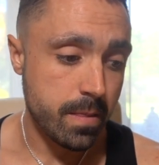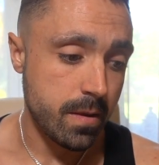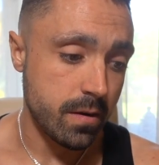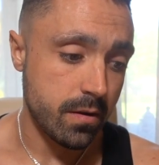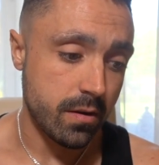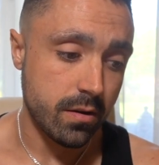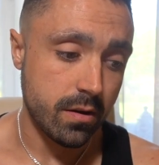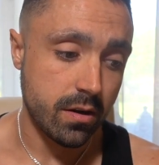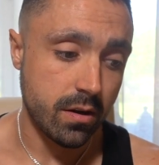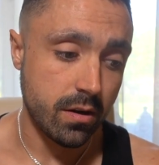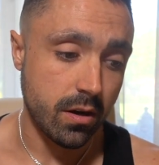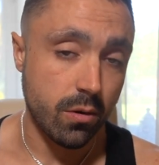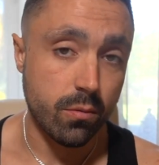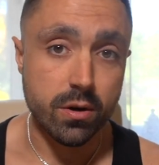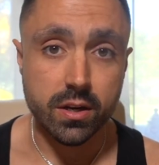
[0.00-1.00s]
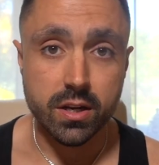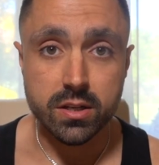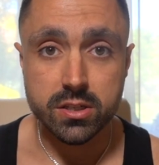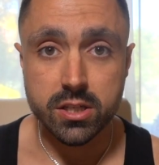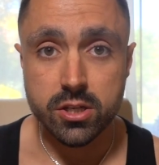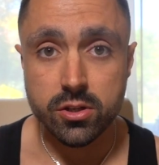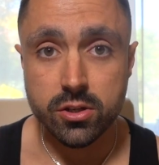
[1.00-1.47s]
you know uh, I, I want to
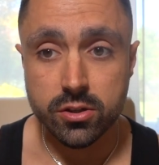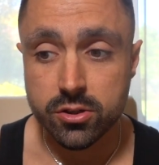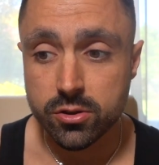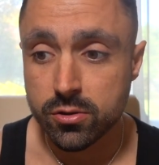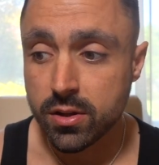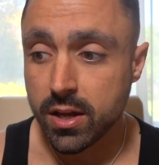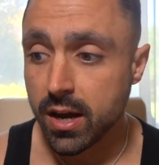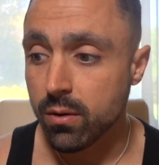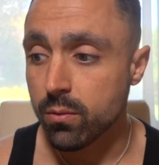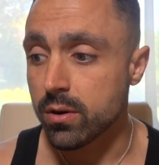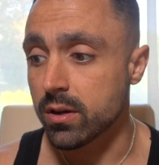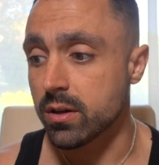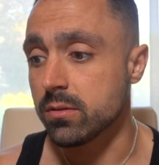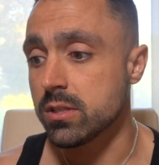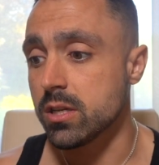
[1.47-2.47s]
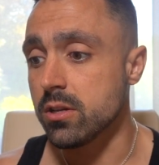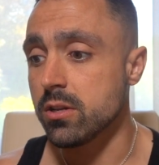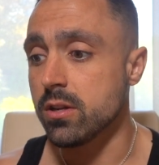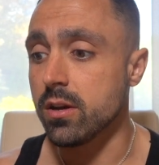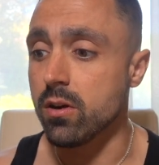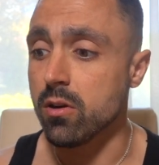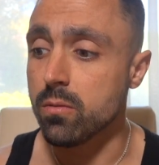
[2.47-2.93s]
continue to do that. I want to
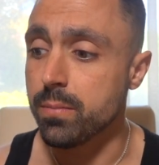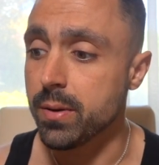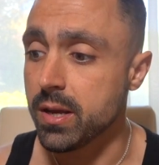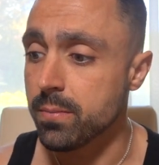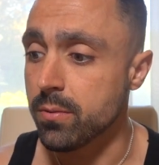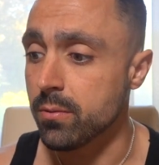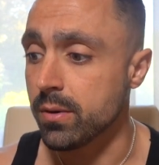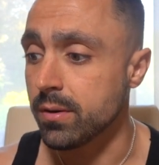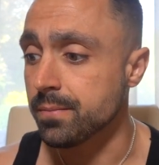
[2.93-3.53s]
continue to help people